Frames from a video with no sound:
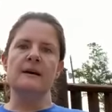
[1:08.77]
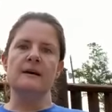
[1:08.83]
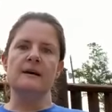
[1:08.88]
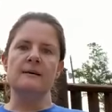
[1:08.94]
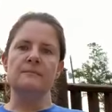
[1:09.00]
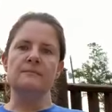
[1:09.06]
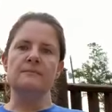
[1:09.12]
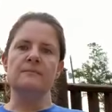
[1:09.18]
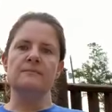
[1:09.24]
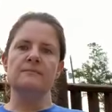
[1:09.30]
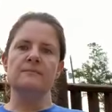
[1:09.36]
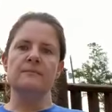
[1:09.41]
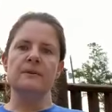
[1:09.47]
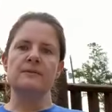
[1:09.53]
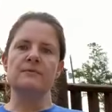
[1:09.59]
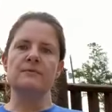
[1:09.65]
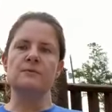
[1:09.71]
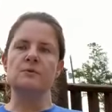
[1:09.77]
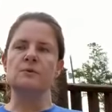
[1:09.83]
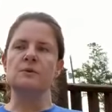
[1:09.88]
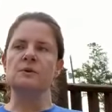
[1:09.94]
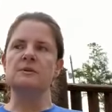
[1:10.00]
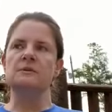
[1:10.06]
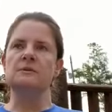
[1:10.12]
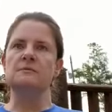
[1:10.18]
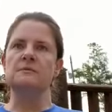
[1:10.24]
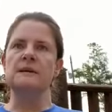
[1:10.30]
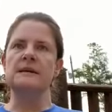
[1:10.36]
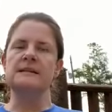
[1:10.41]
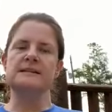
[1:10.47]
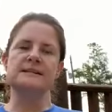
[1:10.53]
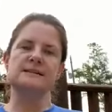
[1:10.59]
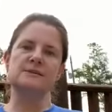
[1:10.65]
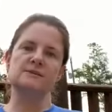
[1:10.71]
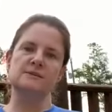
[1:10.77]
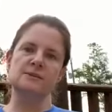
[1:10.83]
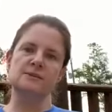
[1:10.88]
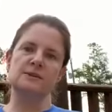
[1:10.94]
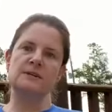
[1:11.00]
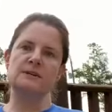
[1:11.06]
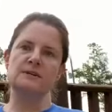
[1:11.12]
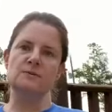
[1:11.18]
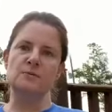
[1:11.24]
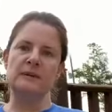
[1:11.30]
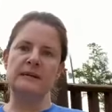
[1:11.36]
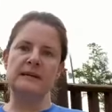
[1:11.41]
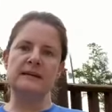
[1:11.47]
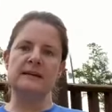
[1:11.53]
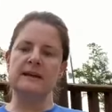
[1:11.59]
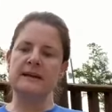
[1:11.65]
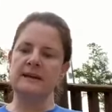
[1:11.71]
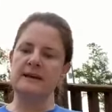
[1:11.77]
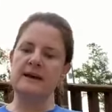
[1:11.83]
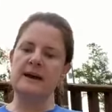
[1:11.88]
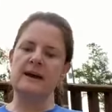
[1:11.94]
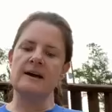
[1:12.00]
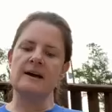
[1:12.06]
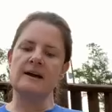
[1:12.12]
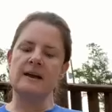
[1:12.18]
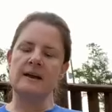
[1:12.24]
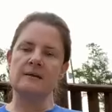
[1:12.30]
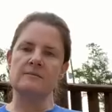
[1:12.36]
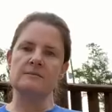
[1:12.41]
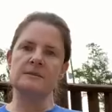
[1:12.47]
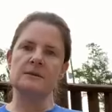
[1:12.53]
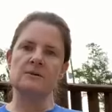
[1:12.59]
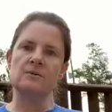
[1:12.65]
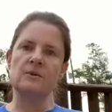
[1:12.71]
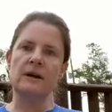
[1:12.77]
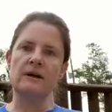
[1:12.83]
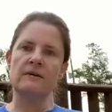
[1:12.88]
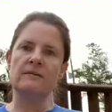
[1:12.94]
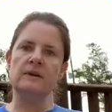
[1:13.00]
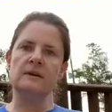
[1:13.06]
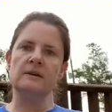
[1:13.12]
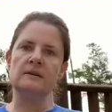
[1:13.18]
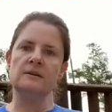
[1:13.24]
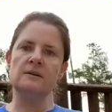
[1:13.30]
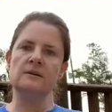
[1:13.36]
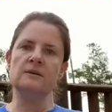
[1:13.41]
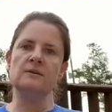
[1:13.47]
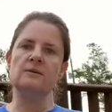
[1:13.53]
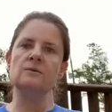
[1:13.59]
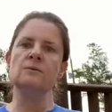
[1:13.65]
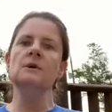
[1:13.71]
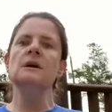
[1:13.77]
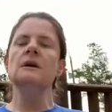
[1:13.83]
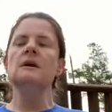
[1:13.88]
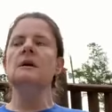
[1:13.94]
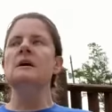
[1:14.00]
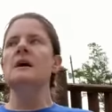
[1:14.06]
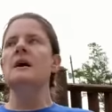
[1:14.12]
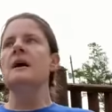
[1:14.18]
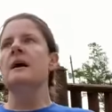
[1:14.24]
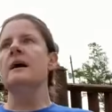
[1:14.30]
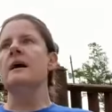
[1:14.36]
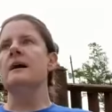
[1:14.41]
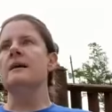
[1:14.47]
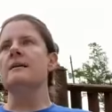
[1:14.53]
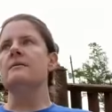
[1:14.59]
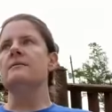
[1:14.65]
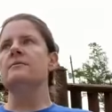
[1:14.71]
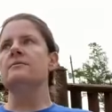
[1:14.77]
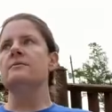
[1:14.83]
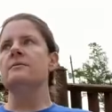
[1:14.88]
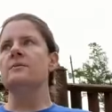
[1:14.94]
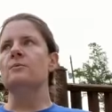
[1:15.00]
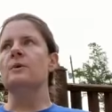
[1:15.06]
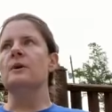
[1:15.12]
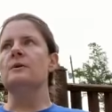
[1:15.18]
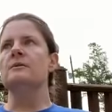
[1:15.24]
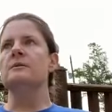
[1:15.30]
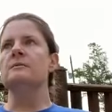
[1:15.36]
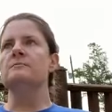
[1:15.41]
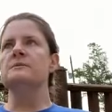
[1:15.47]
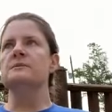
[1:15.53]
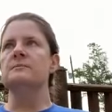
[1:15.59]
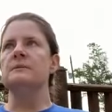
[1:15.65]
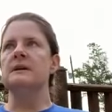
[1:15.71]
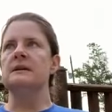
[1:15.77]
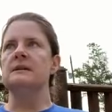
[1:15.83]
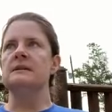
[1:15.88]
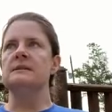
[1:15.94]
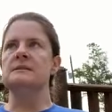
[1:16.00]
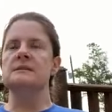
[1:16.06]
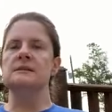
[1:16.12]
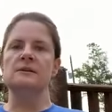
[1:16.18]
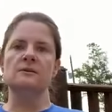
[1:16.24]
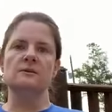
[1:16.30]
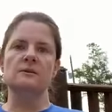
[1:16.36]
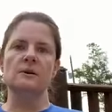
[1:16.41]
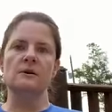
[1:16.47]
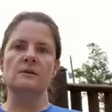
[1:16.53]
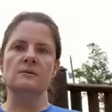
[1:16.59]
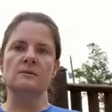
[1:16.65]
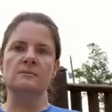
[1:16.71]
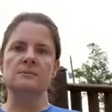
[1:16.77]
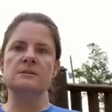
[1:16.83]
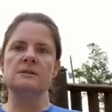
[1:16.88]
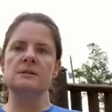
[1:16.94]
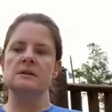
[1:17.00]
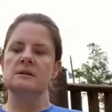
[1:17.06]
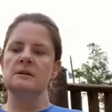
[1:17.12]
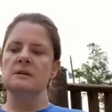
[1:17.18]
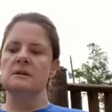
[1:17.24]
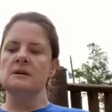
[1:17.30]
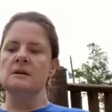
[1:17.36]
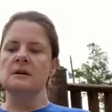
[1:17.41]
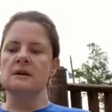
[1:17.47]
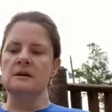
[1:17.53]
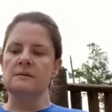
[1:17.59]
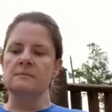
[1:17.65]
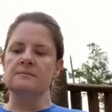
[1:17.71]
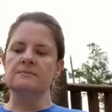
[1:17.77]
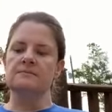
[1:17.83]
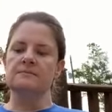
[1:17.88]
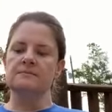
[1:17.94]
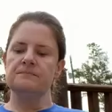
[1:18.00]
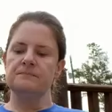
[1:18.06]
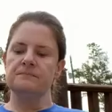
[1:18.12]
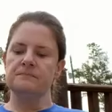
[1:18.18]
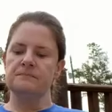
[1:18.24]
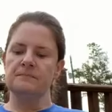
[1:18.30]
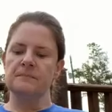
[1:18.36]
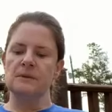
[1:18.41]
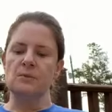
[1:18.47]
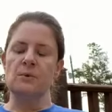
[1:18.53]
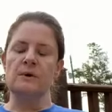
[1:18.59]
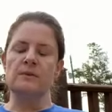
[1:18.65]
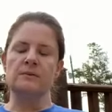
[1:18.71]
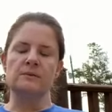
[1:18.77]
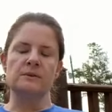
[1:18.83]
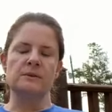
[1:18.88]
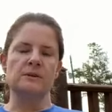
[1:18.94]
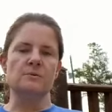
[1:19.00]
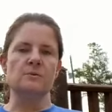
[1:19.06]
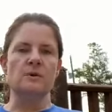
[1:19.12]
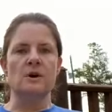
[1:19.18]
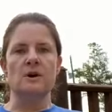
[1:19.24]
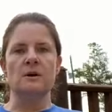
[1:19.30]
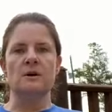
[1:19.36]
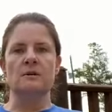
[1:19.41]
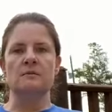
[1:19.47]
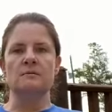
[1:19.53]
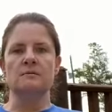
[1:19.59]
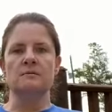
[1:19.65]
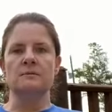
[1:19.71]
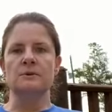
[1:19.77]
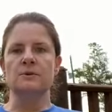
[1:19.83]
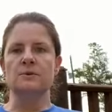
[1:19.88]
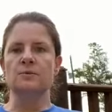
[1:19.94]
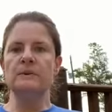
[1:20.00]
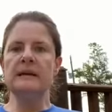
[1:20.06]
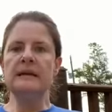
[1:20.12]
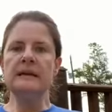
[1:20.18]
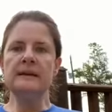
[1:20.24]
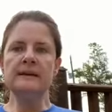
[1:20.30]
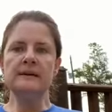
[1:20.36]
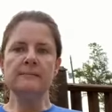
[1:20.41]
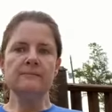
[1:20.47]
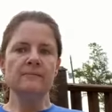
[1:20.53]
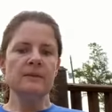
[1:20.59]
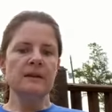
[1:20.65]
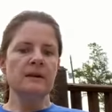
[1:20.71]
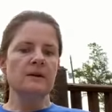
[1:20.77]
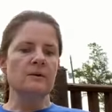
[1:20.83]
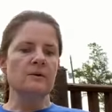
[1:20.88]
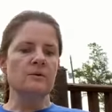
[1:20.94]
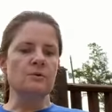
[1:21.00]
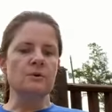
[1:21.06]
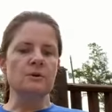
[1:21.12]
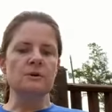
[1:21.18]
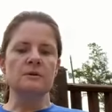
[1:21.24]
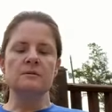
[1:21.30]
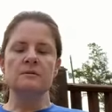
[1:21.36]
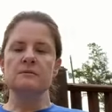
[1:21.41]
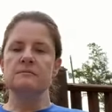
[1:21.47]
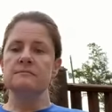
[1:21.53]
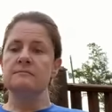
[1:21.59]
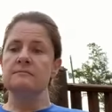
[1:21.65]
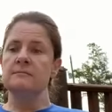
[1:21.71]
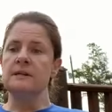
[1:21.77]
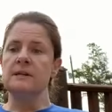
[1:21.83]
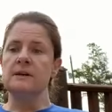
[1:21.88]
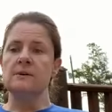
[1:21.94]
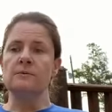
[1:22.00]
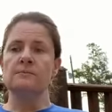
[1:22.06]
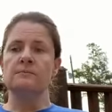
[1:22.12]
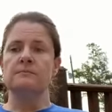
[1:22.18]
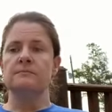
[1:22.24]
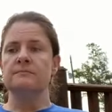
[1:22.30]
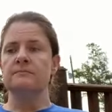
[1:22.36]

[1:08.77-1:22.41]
um, for me to do during the week. And I am so glad that you have welcomed me into your homes, um, whether you are little bitty or, you know,